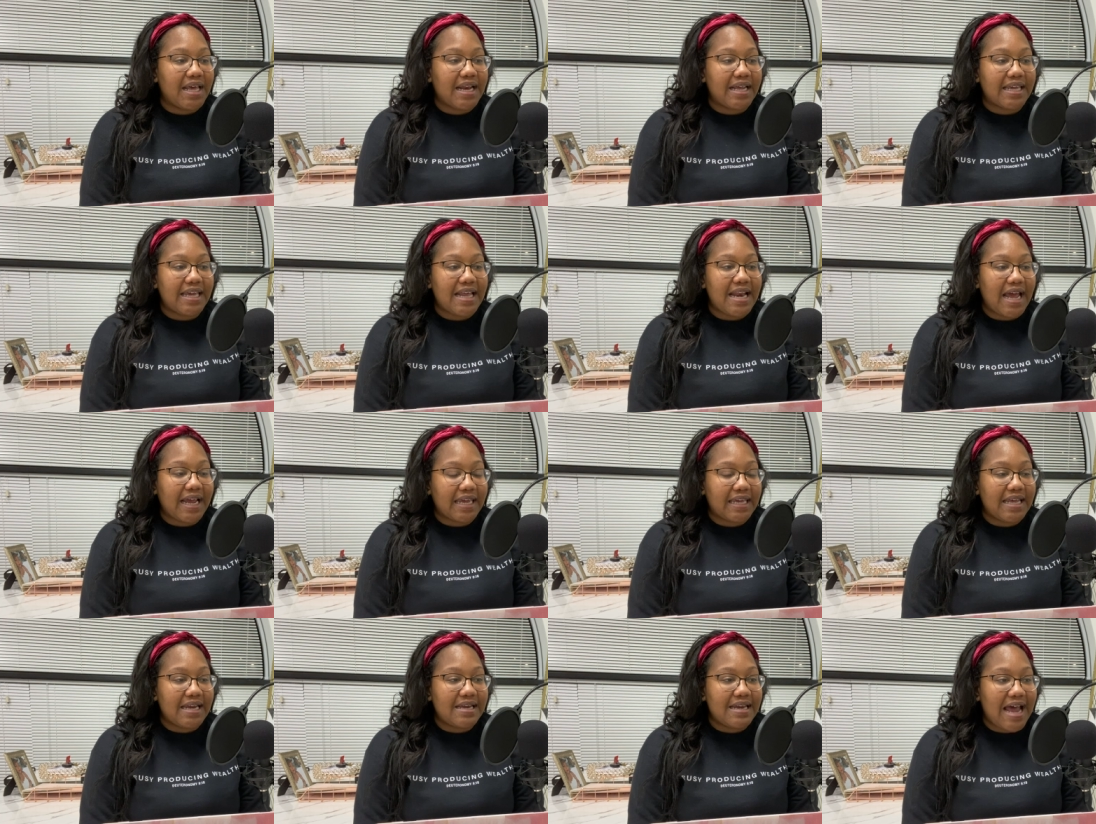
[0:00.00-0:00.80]
And again, I
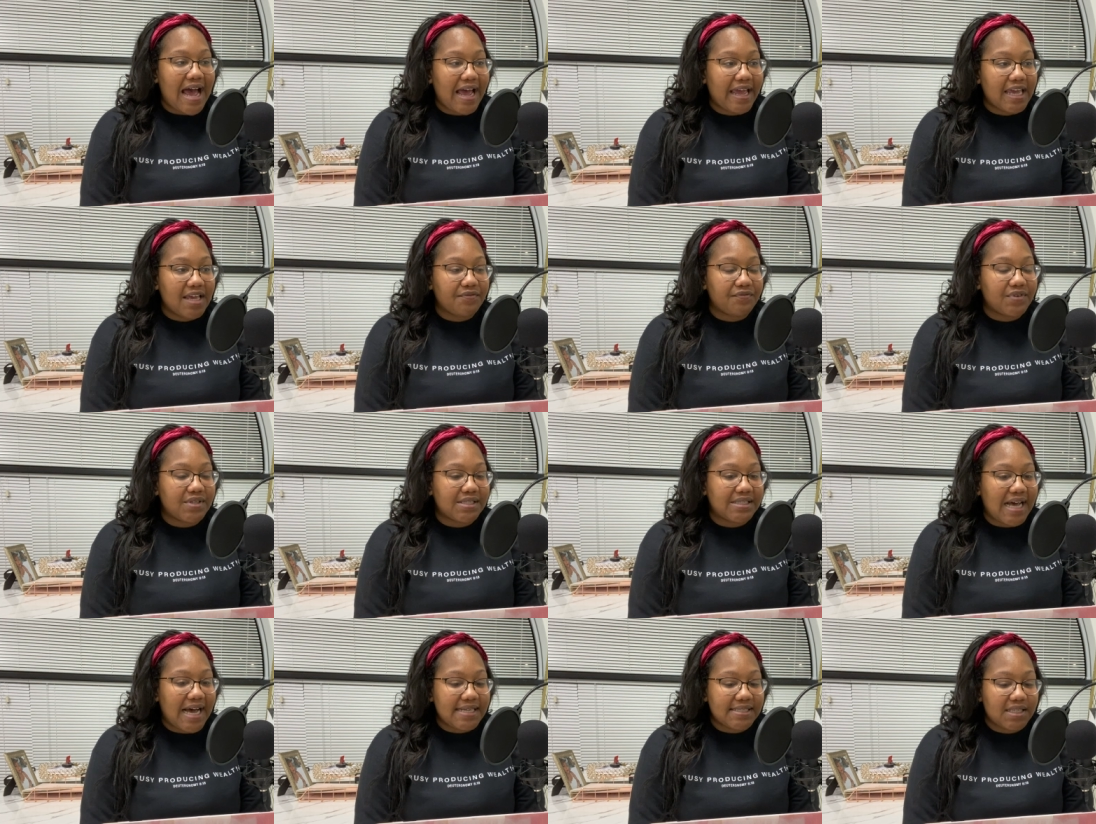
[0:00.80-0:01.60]
cannot
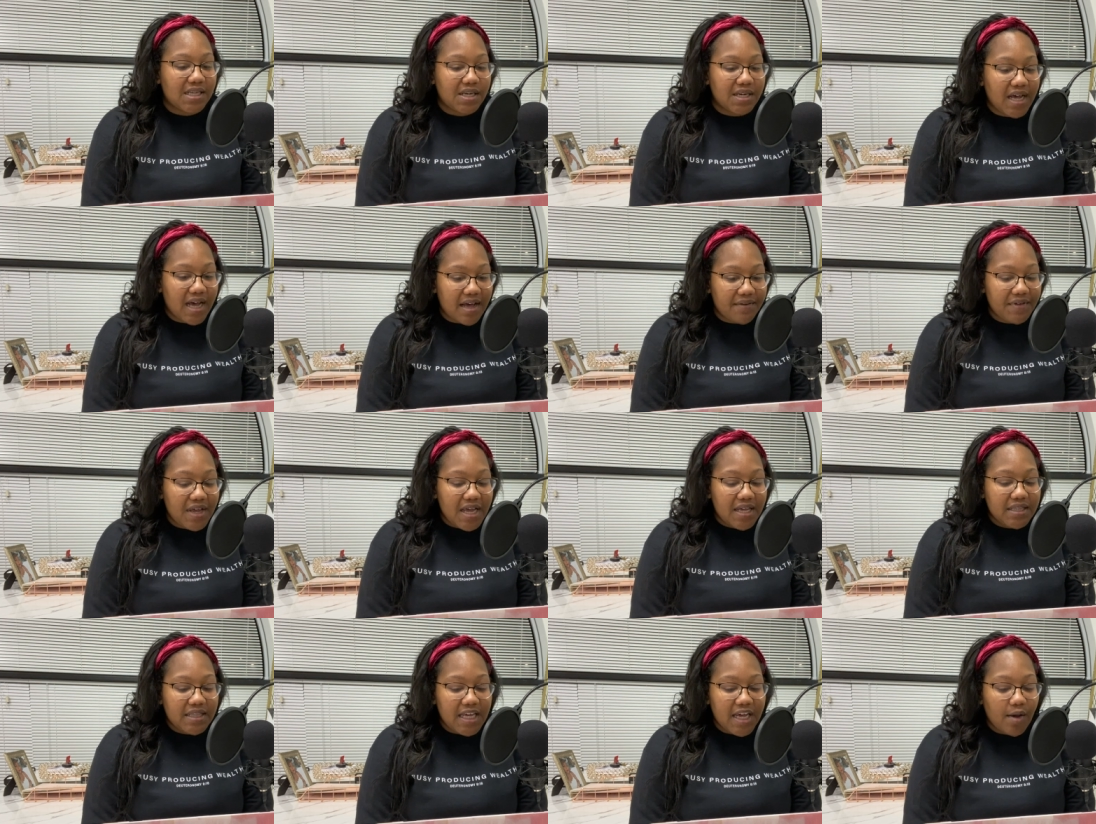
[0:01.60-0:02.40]
emphasize enough
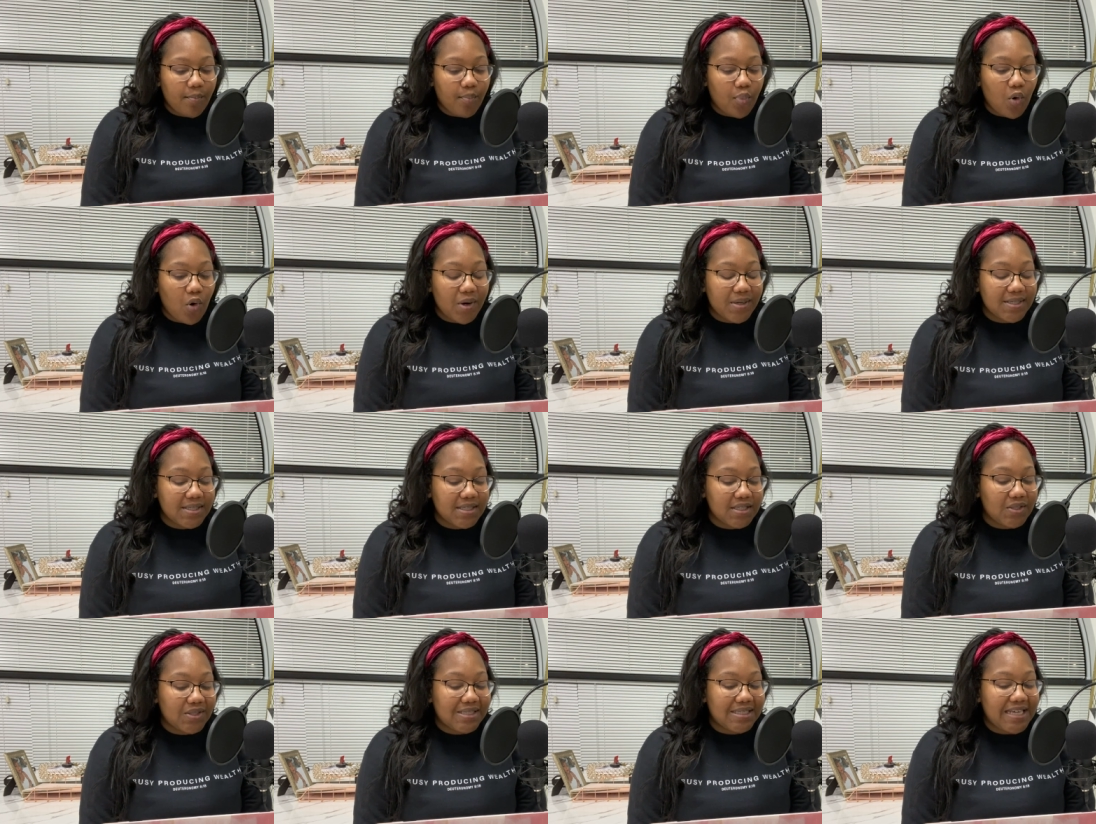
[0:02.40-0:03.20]
the importance
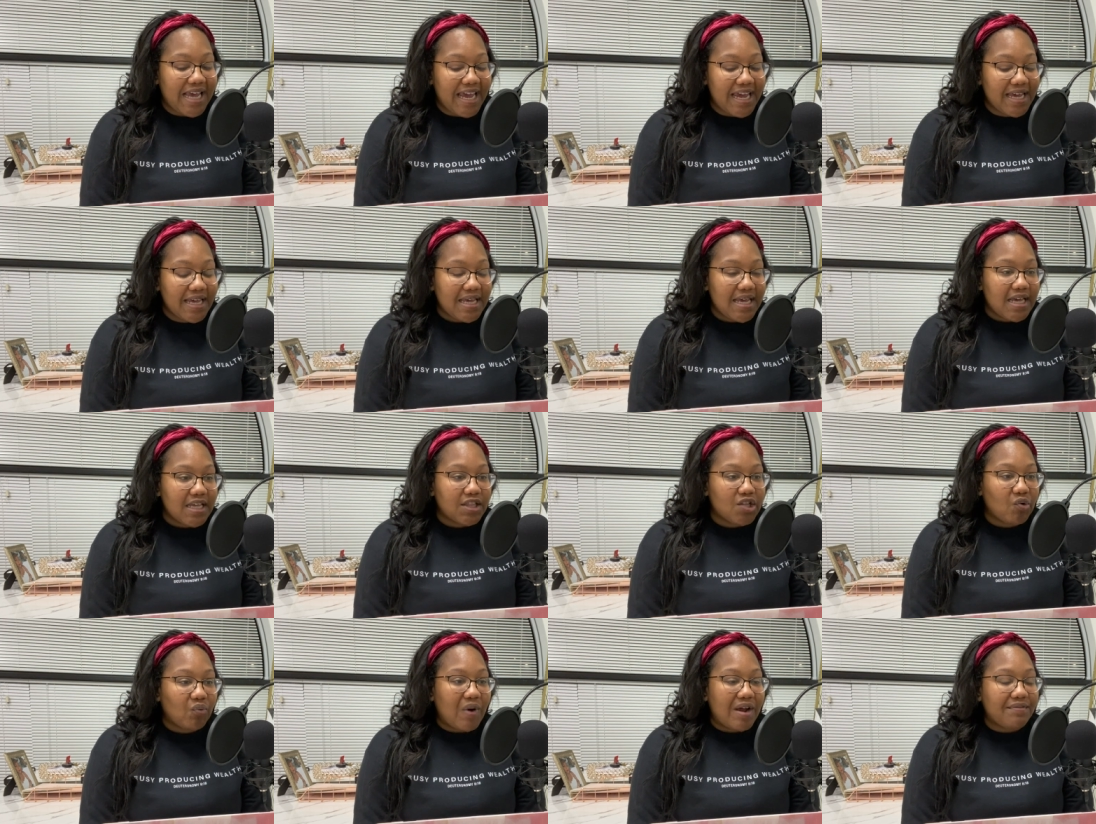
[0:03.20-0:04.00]
to take
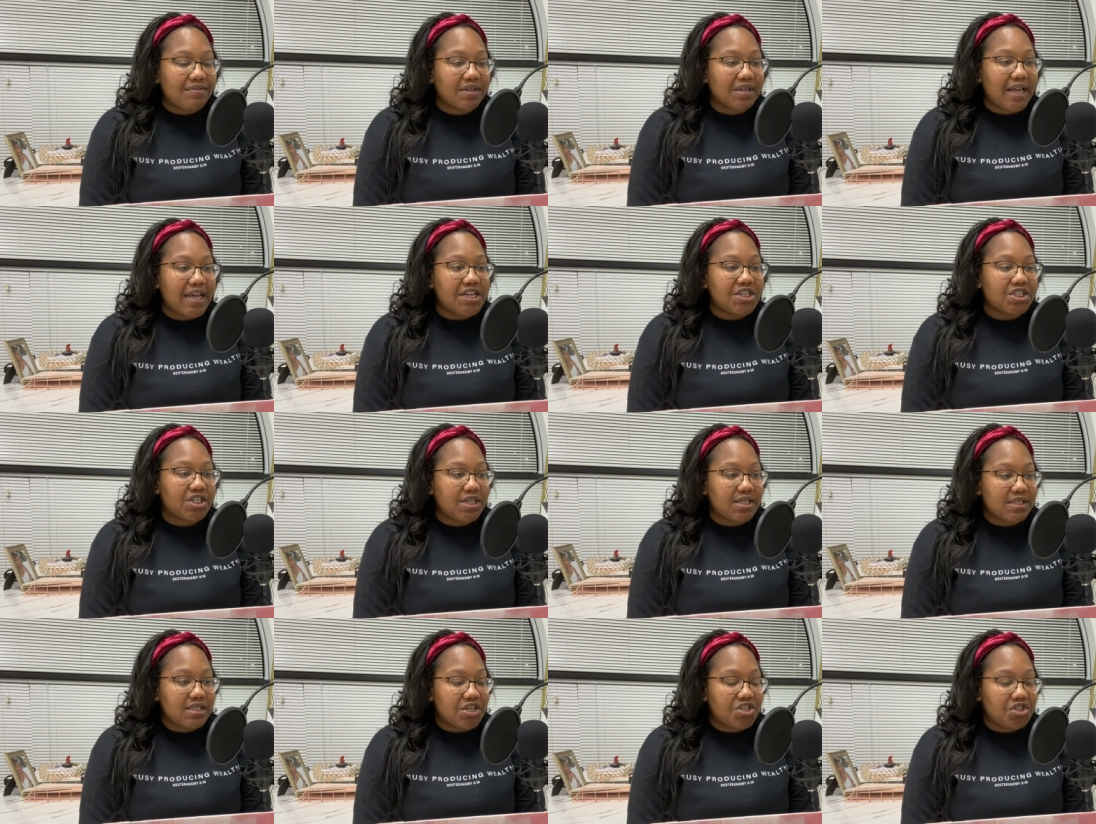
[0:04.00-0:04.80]
the
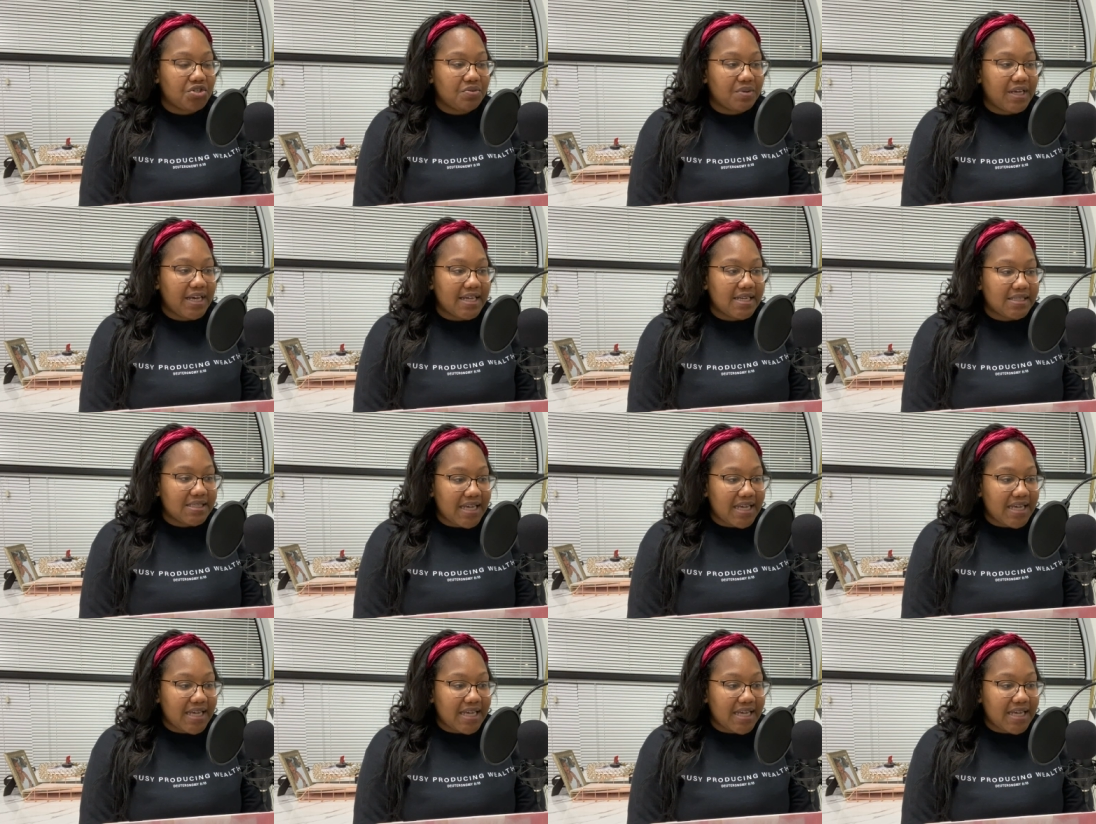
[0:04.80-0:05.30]
revelations that you get,